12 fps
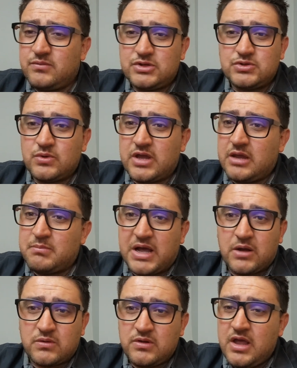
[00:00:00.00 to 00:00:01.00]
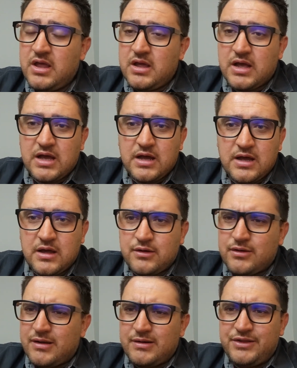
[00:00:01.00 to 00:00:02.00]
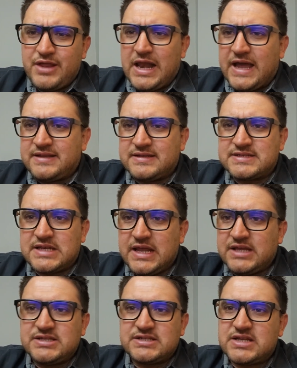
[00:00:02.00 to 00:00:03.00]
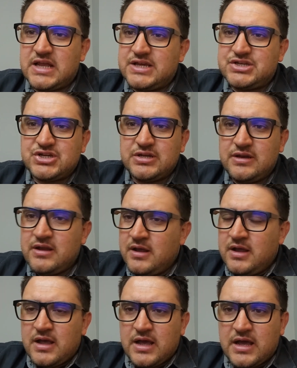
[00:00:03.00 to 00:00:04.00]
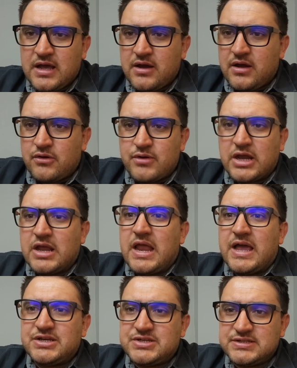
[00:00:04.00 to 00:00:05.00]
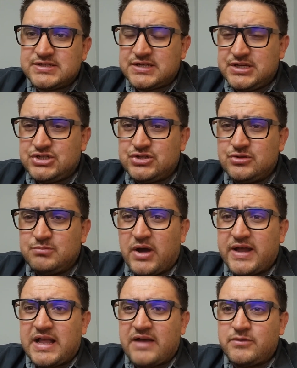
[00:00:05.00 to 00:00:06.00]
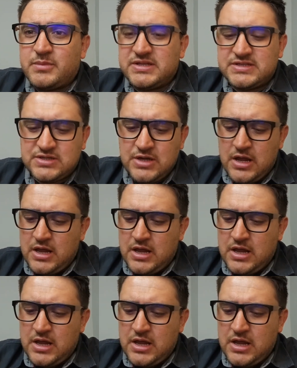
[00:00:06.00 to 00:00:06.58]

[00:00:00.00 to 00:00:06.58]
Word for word: We're talking about uh, the latest legislation, uh, regulations issued by governments.